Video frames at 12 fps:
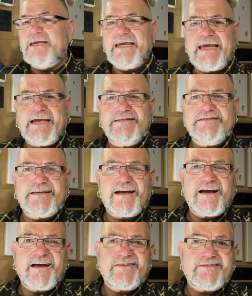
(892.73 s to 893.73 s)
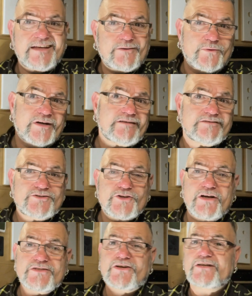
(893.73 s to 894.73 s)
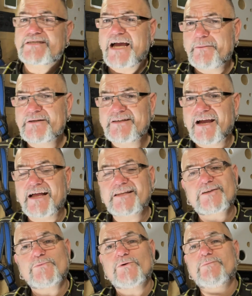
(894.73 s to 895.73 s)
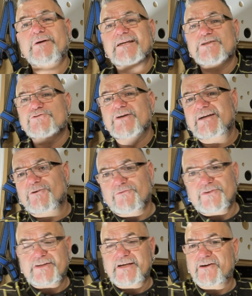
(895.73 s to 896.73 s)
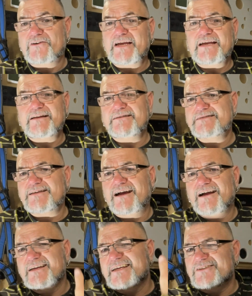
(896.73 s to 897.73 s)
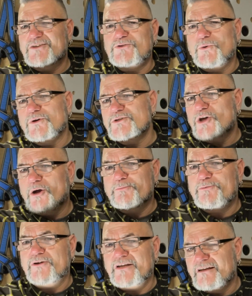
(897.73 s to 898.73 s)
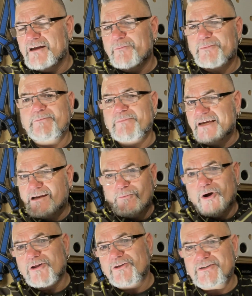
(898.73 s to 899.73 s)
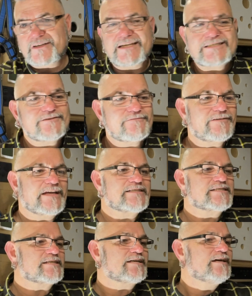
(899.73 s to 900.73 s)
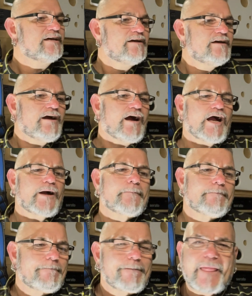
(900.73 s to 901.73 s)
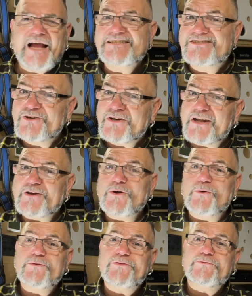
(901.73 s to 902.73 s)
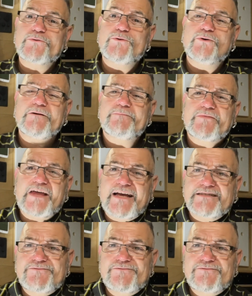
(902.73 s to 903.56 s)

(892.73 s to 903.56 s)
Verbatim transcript: And uh, then when John's got time on the island, we'll make a trek over there and uh, get the doors all prettied up and make them all look nice and fancy. Um, I still got to go through that